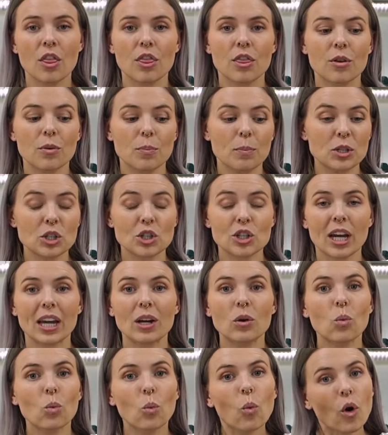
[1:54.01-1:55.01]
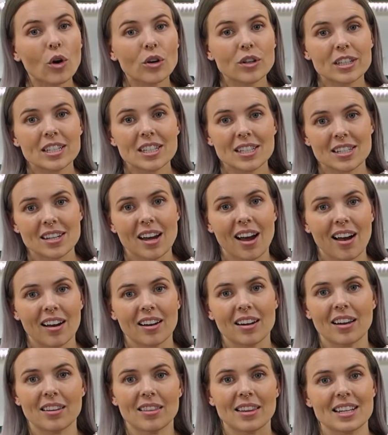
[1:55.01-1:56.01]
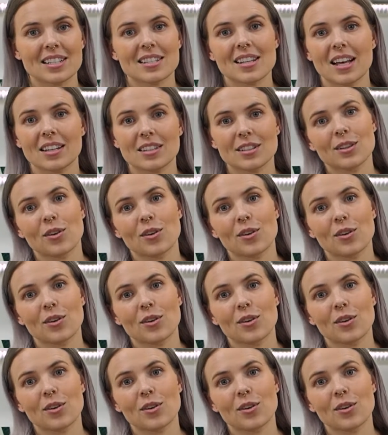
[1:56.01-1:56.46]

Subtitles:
The machine won't start unless that's